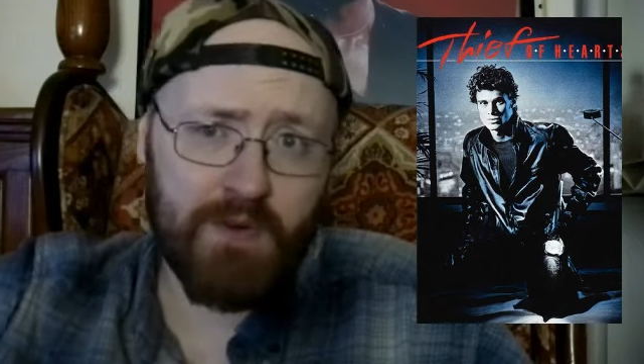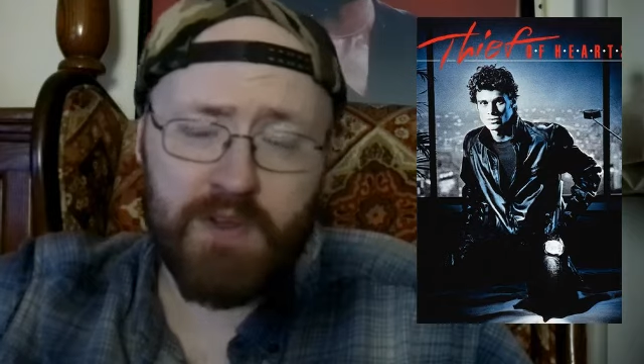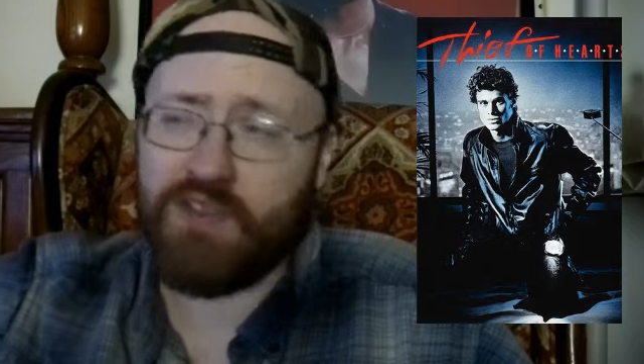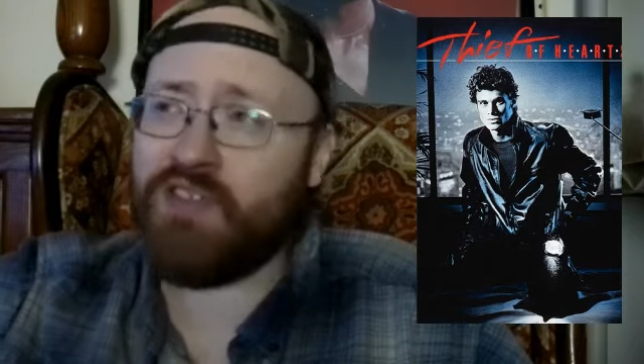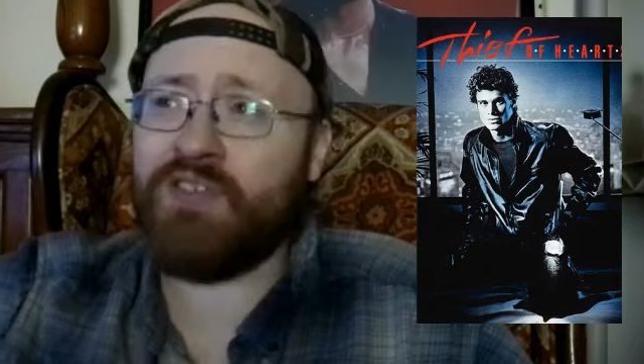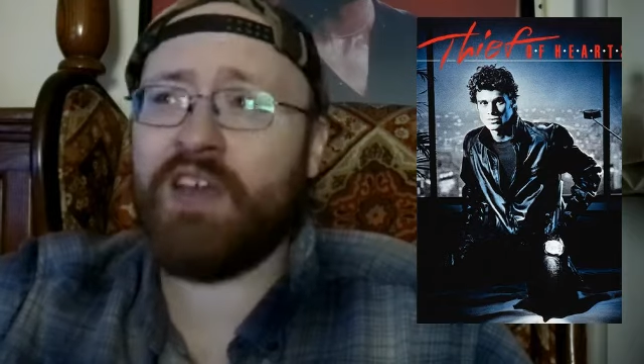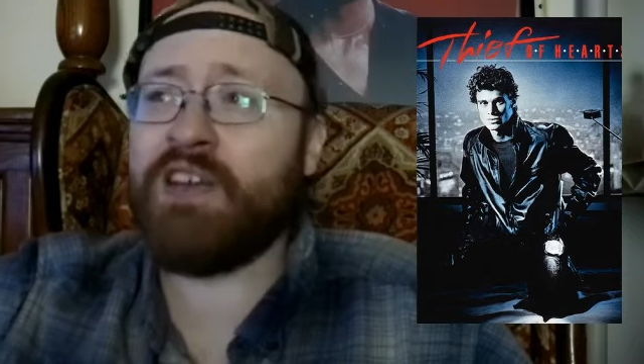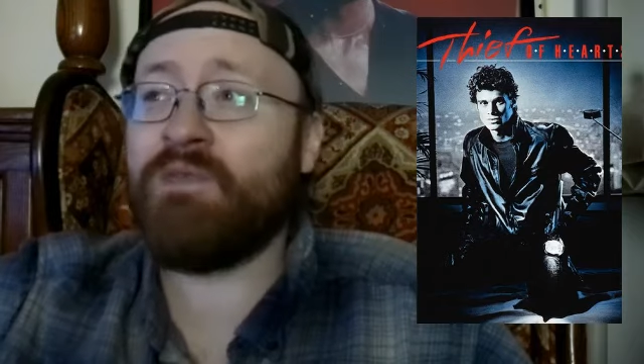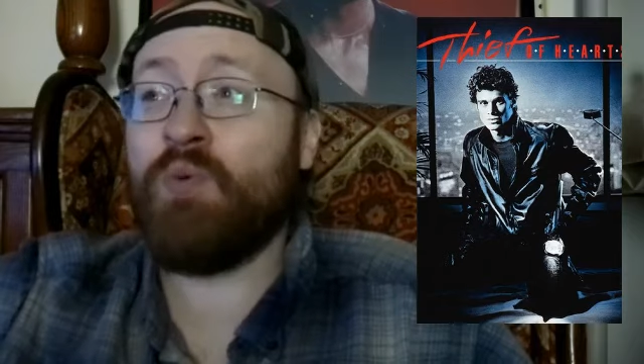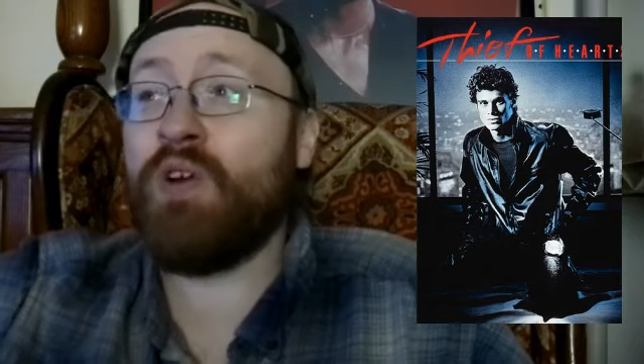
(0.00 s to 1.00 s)
Because it's like,
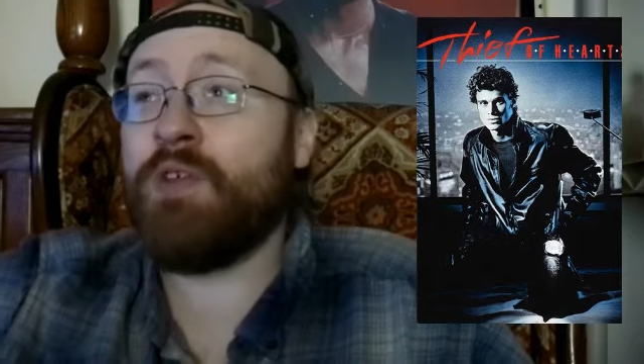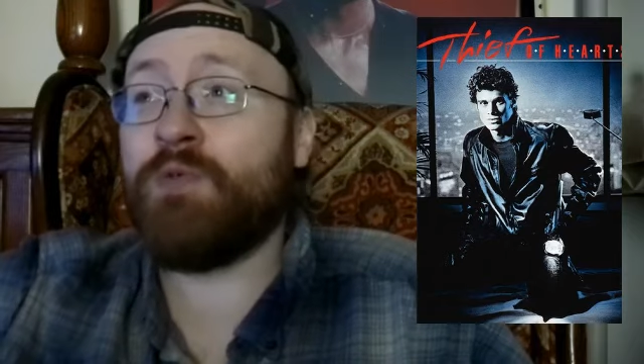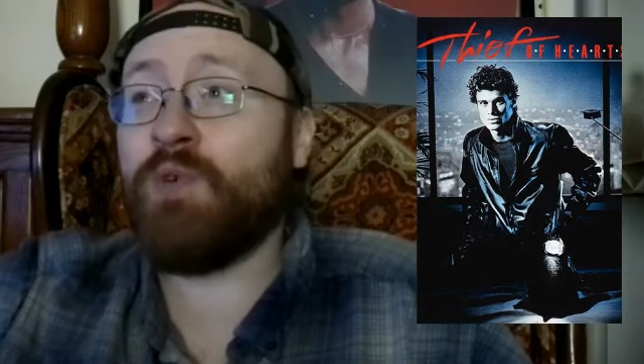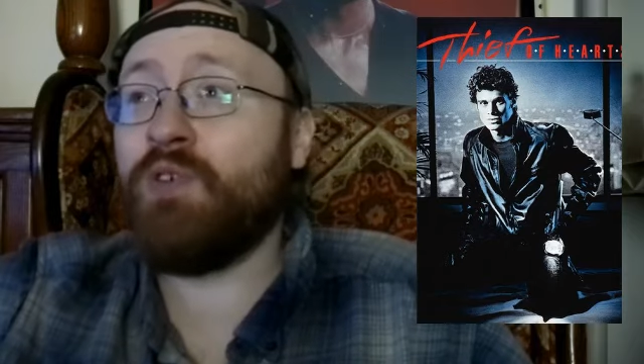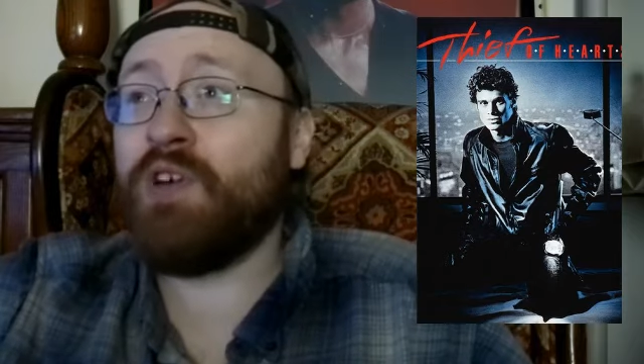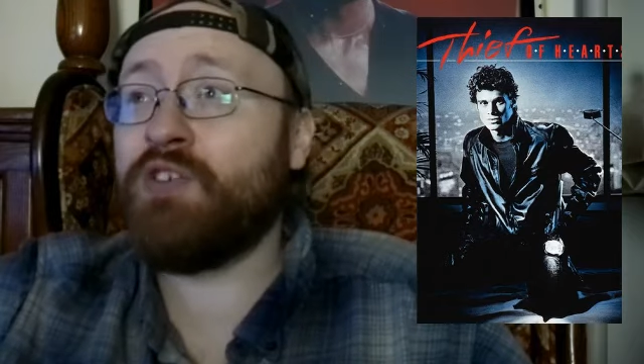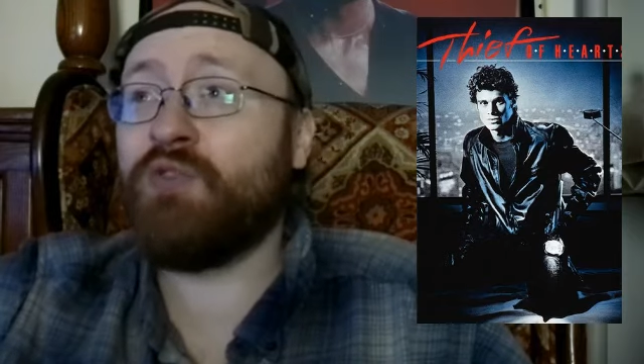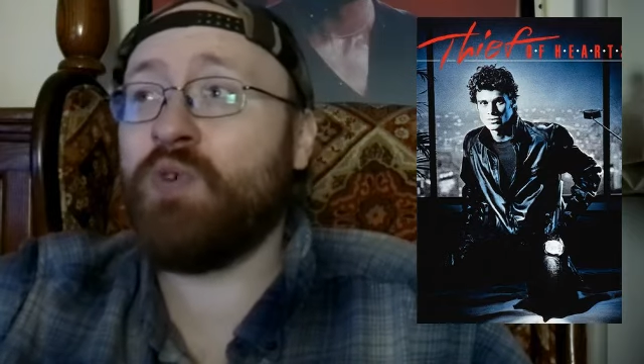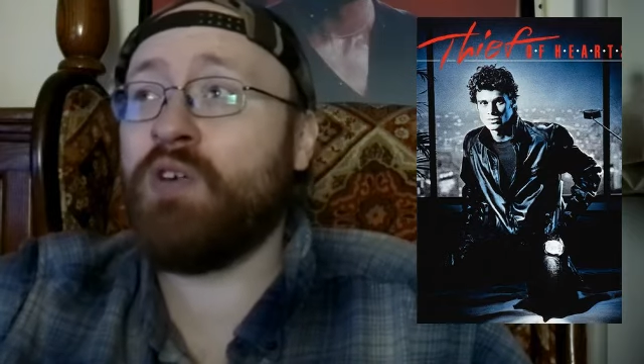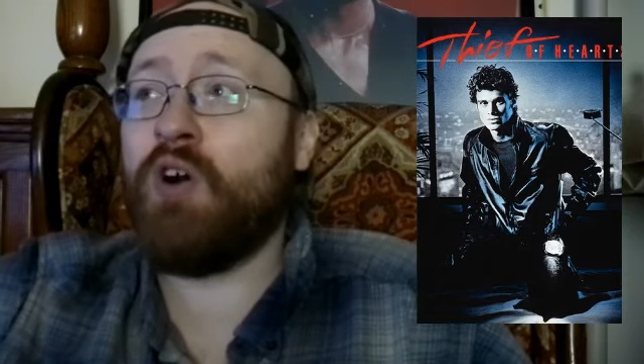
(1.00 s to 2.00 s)
if I want a thriller, I
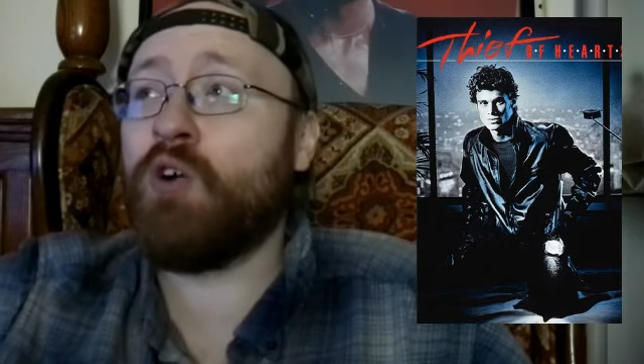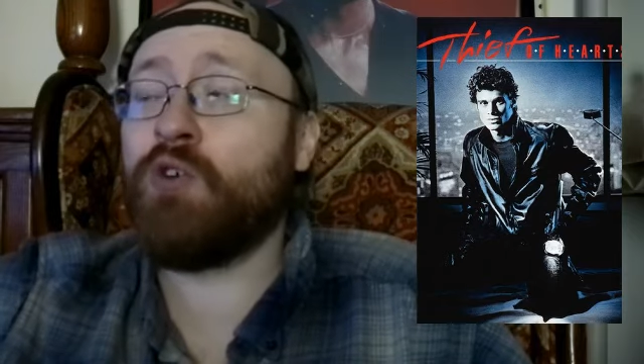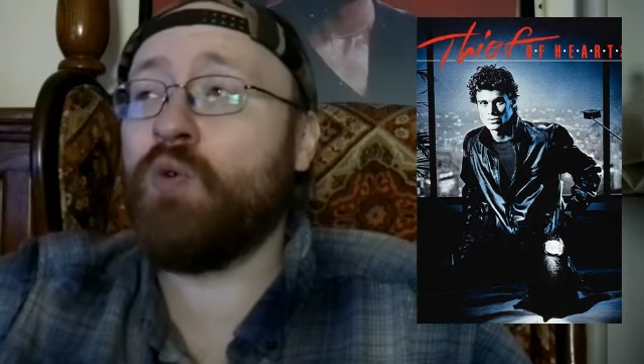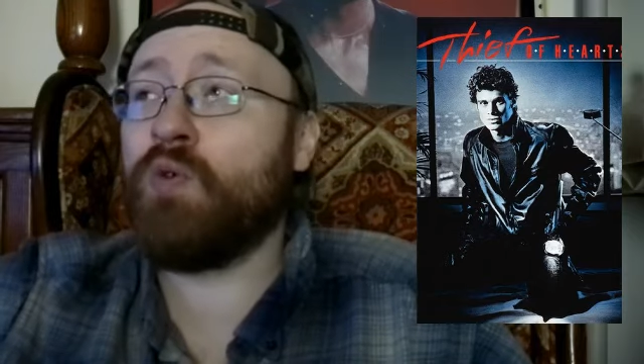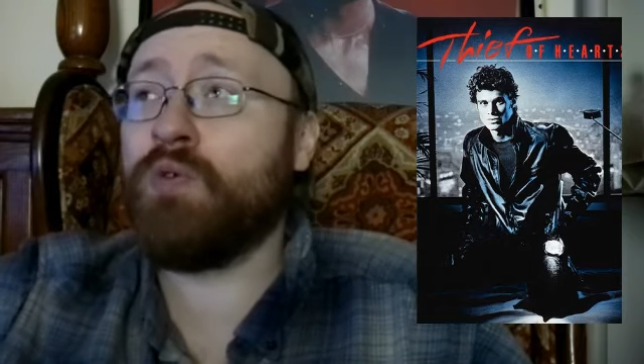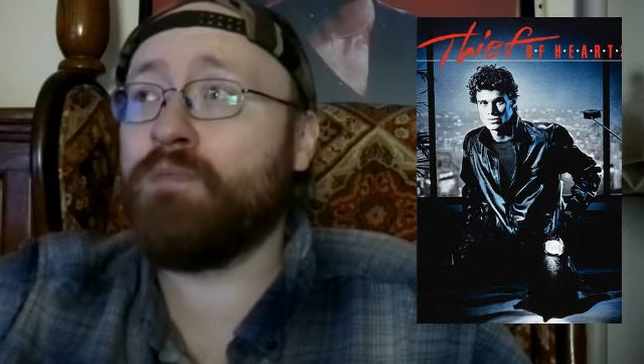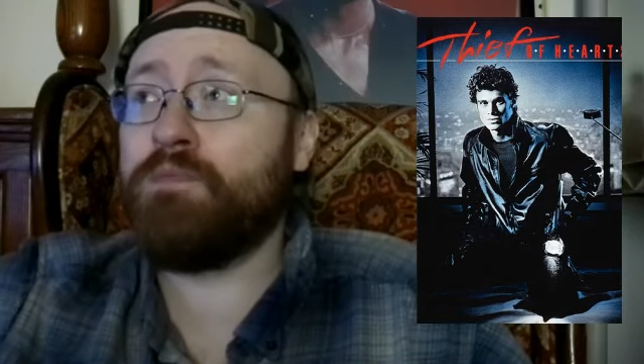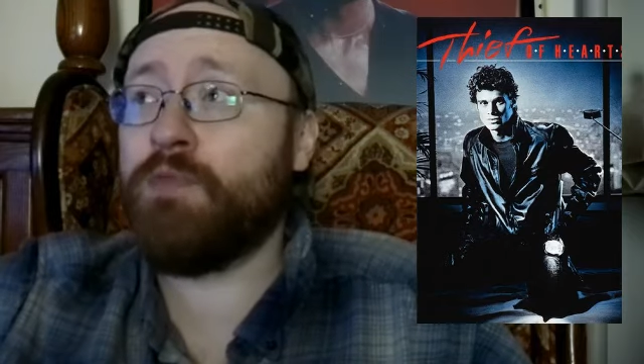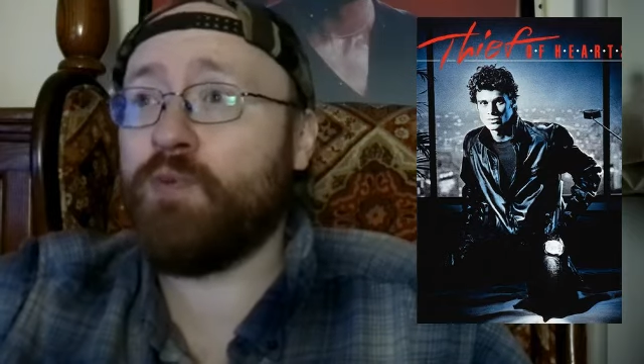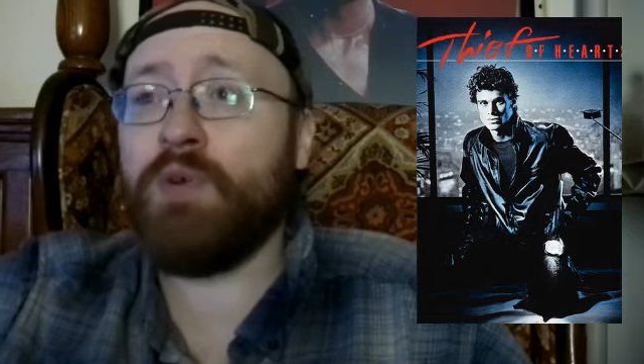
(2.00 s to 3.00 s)
just want a hardcore
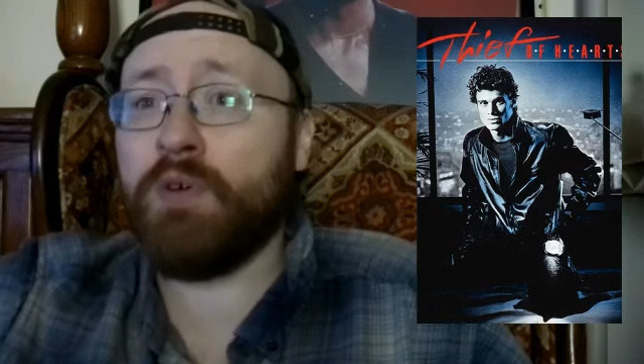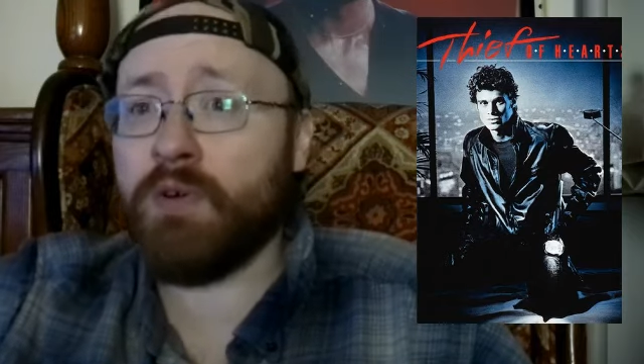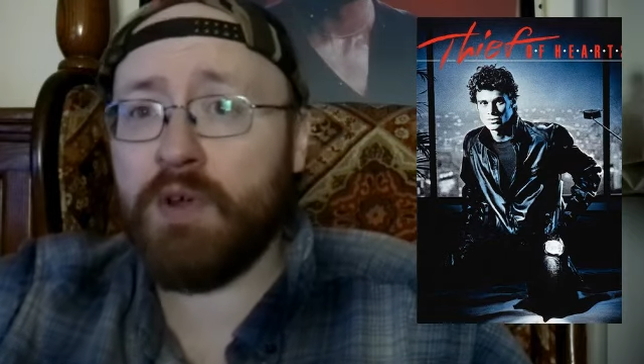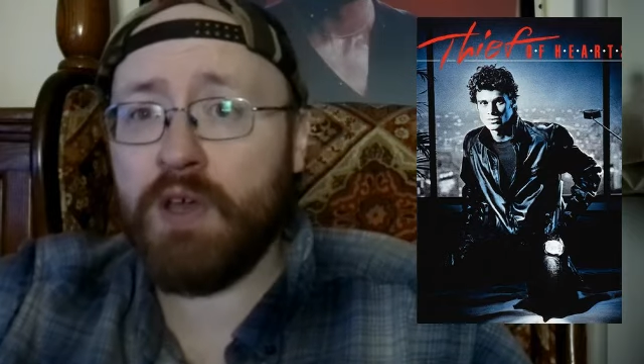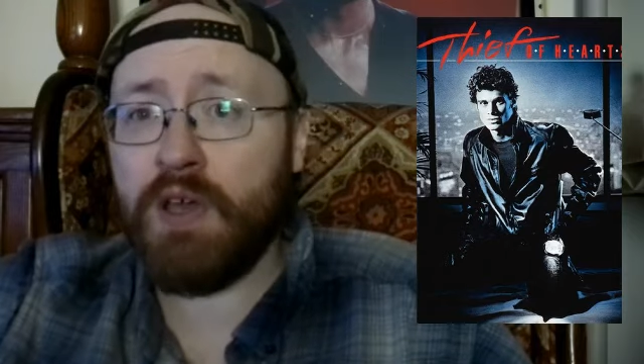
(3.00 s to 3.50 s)
thriller.